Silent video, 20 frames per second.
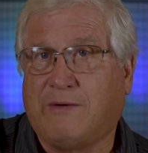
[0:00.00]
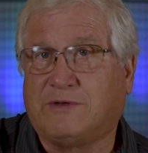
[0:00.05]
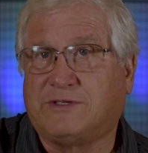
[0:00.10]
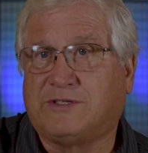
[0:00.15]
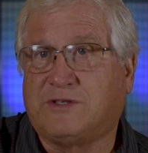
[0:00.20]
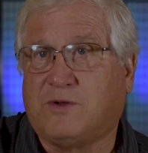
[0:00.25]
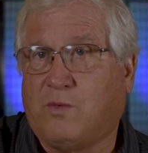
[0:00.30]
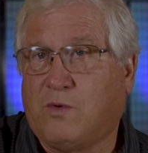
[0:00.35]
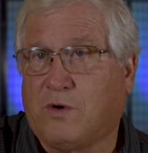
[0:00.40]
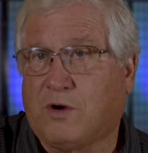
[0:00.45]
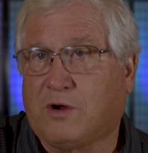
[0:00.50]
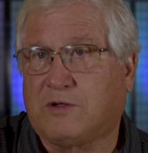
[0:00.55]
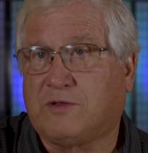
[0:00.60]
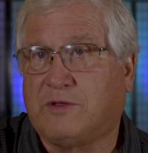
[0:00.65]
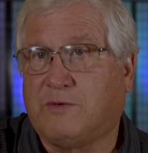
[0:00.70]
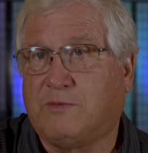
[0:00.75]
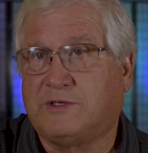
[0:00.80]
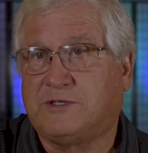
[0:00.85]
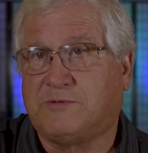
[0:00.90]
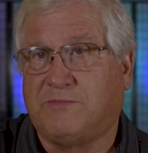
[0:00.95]
was the work
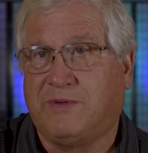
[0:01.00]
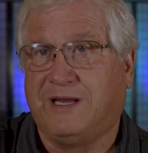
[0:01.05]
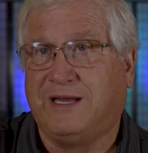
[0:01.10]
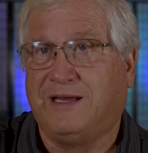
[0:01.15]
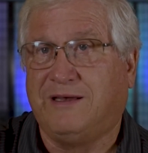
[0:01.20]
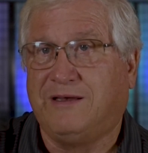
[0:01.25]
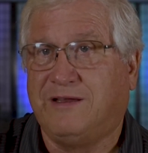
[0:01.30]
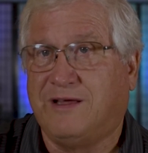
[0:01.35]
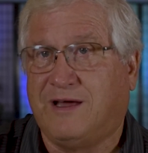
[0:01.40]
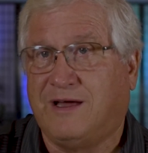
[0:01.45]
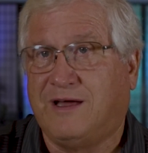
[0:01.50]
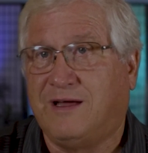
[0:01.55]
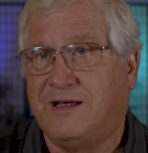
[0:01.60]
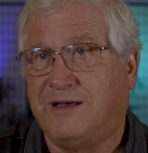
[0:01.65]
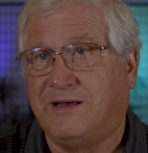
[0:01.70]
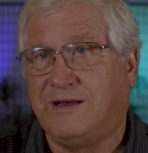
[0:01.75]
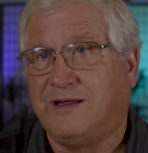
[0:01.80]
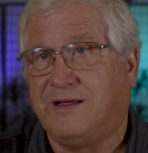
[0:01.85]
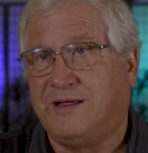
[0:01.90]
that was being done